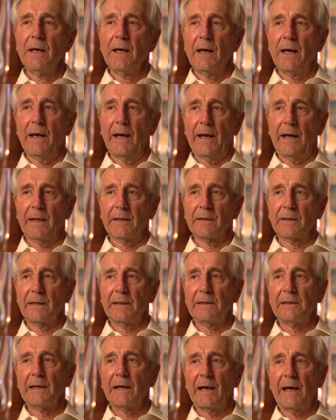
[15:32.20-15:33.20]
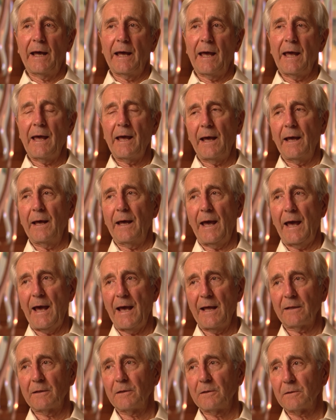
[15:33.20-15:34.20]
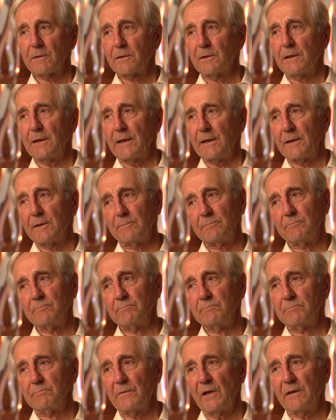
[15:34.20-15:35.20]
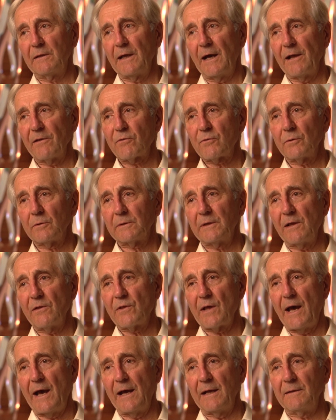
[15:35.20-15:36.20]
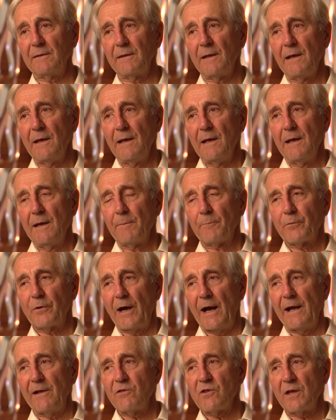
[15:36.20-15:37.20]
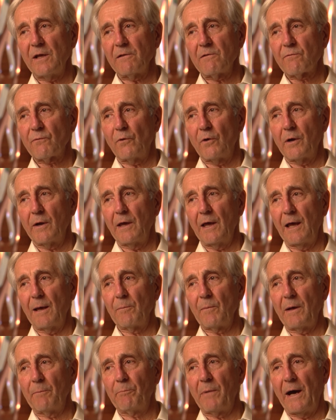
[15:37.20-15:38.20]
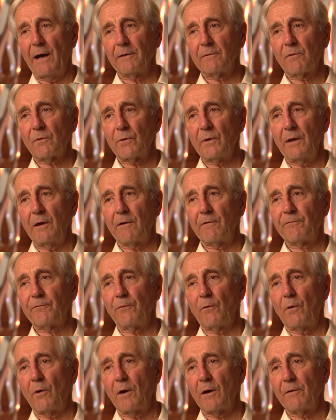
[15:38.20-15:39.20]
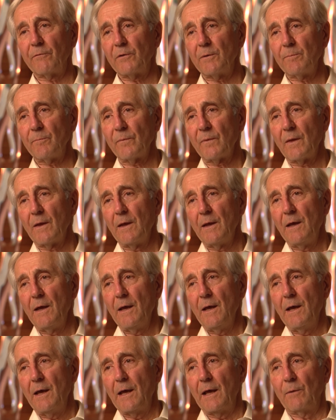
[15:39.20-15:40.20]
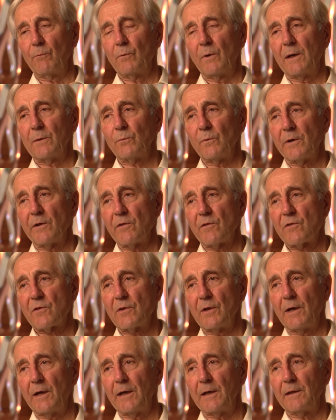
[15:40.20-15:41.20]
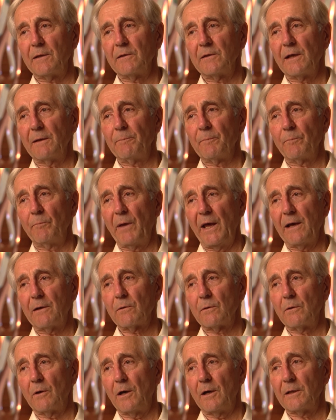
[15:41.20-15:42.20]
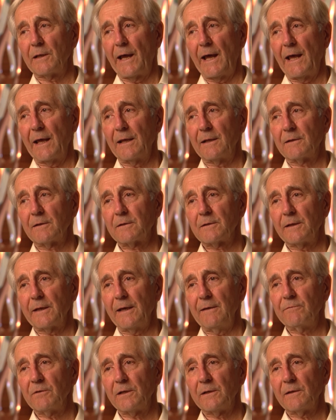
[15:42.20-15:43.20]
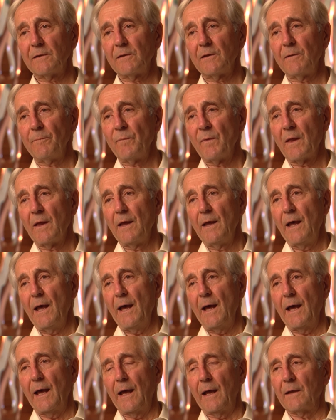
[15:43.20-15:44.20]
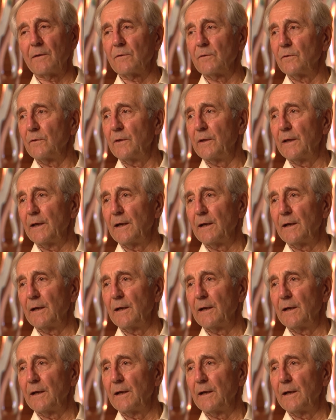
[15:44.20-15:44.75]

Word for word: And I handled industrial design projects for him, about 3 or 4 of them. And one was Baker All-Lang in Cleveland, and